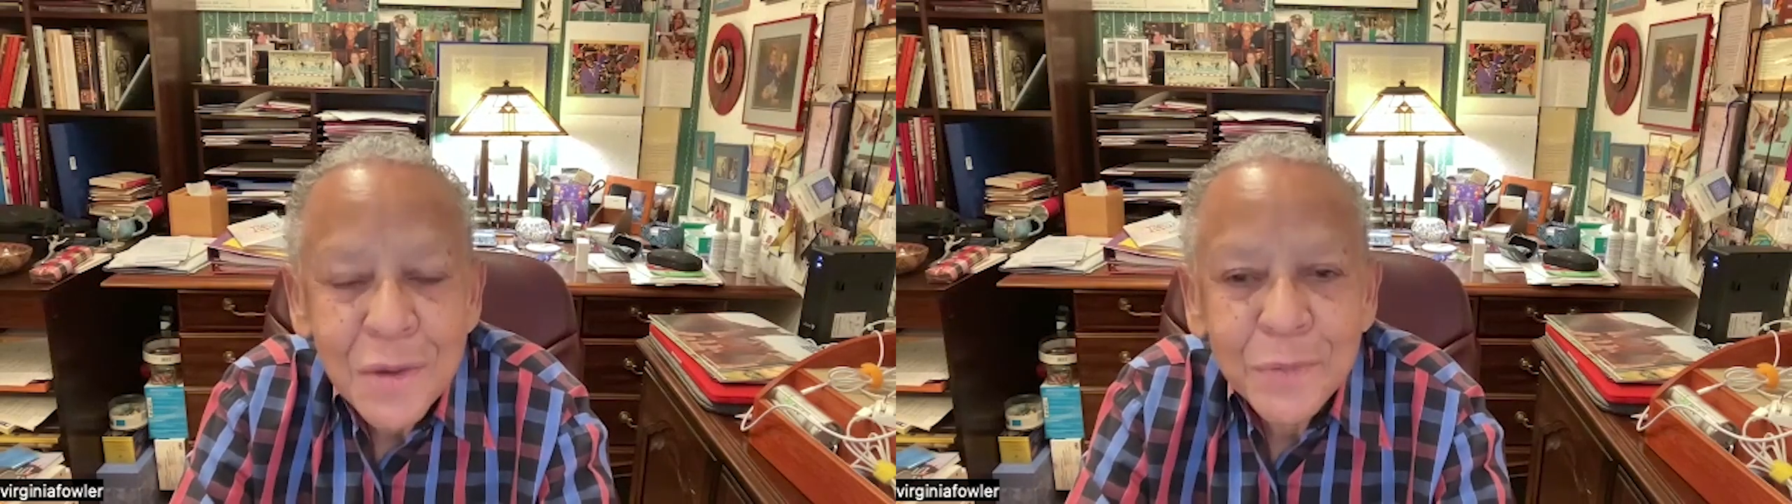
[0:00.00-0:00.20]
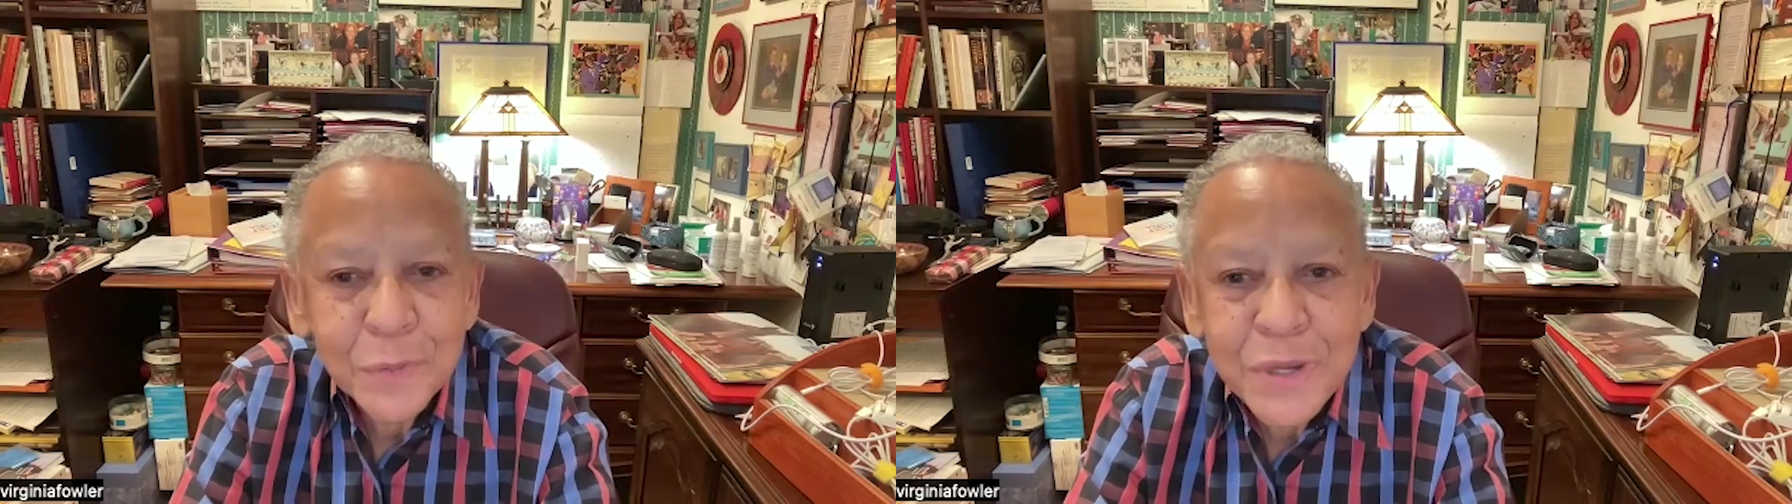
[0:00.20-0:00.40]

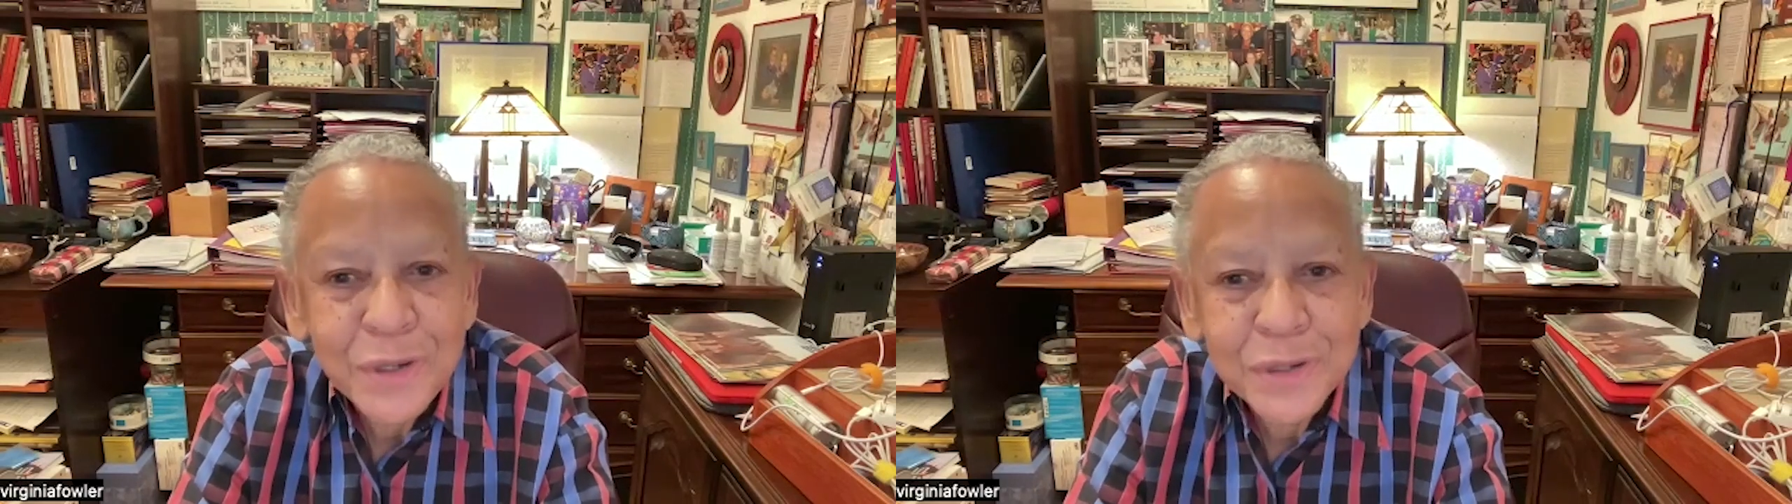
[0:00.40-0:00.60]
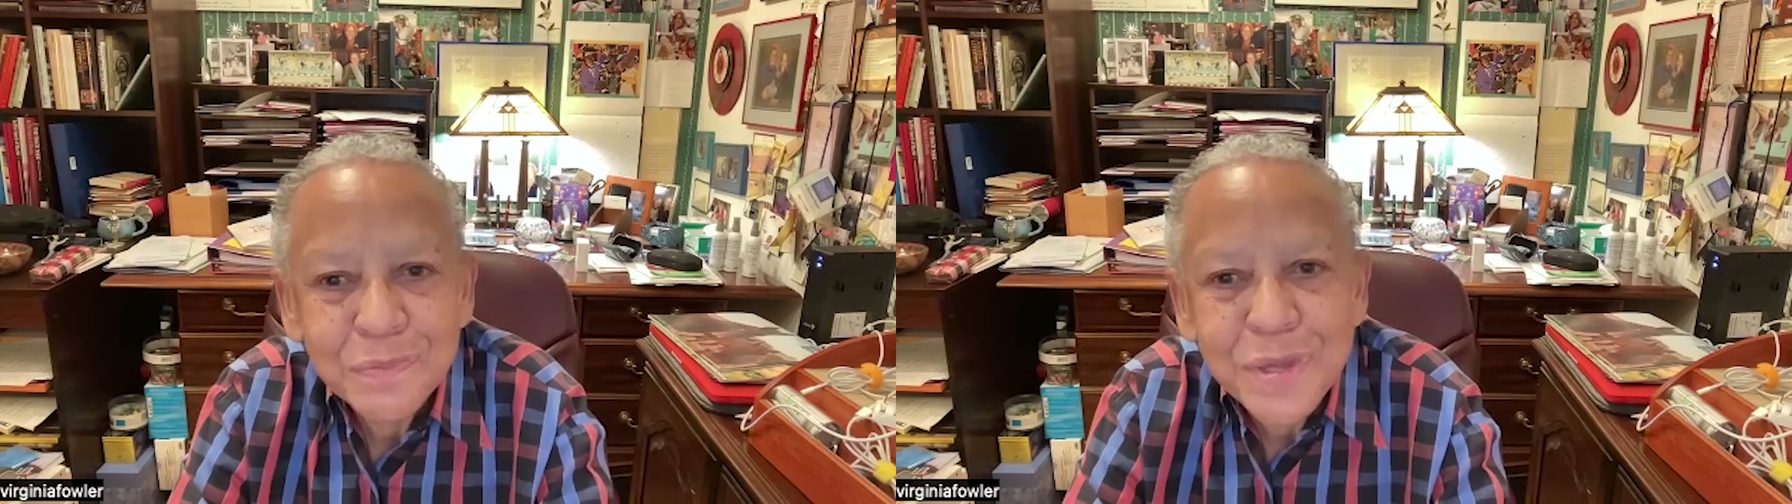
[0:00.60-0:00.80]
but we
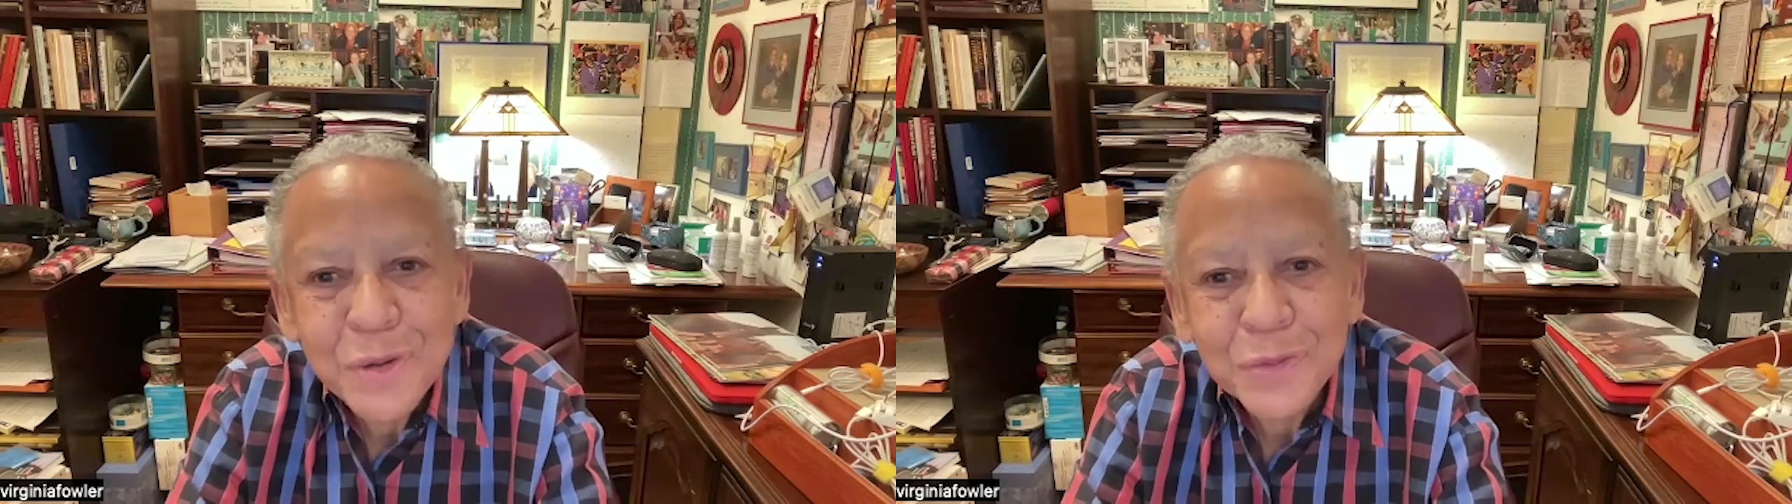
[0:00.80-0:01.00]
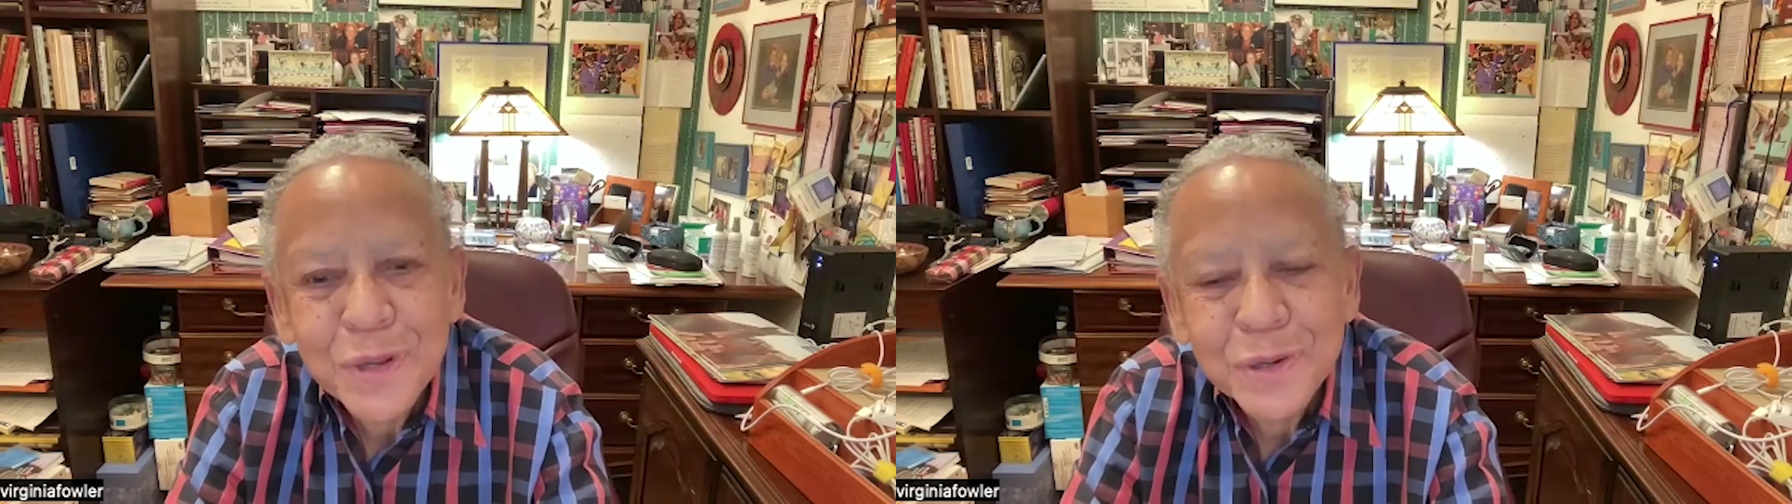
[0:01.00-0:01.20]
couldn't
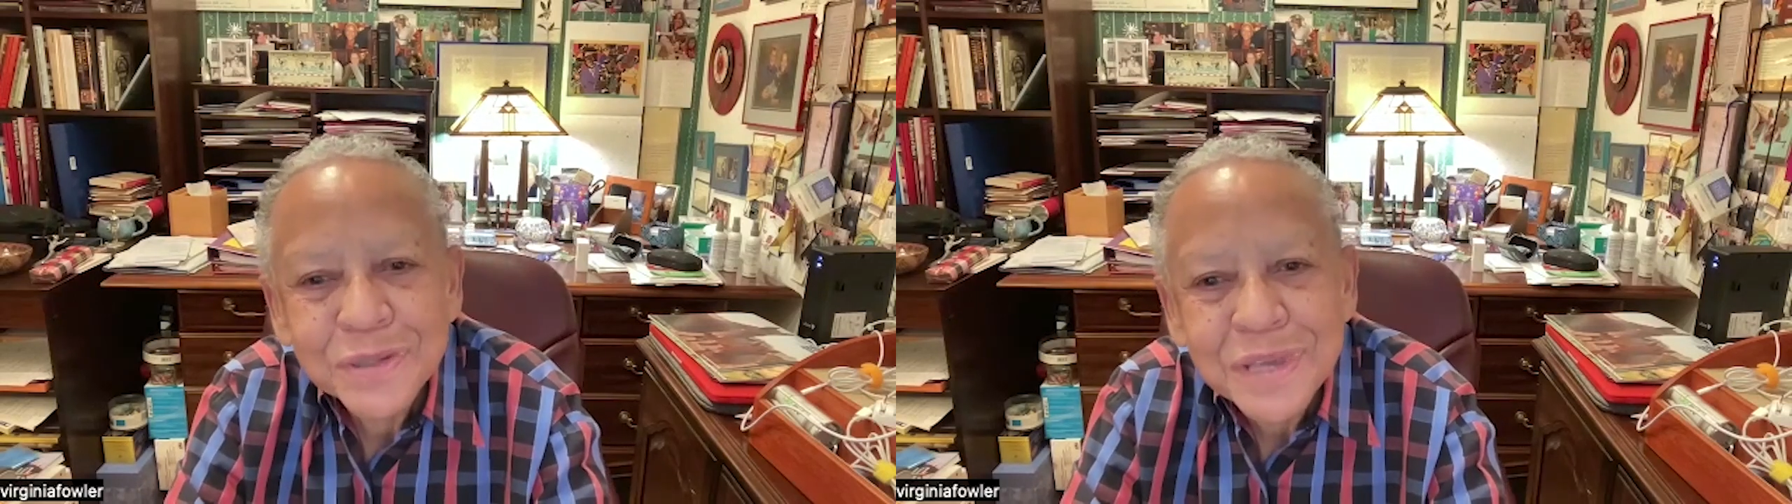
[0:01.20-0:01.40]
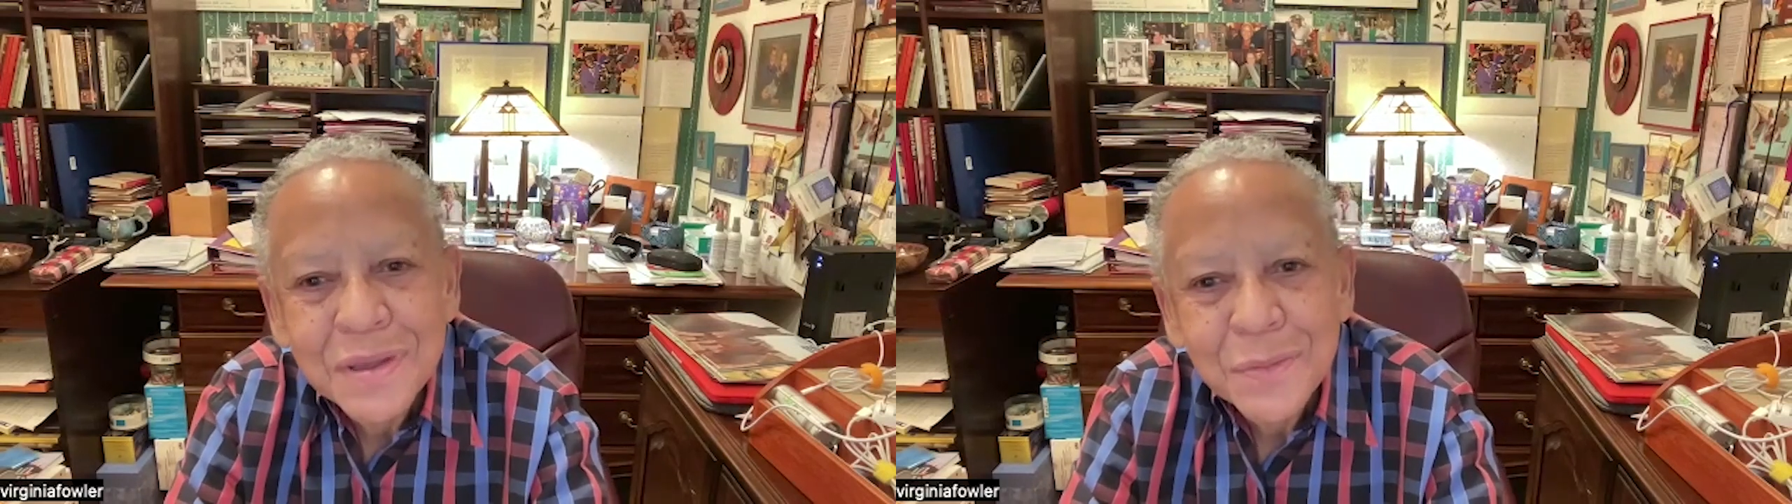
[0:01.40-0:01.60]
build buildings.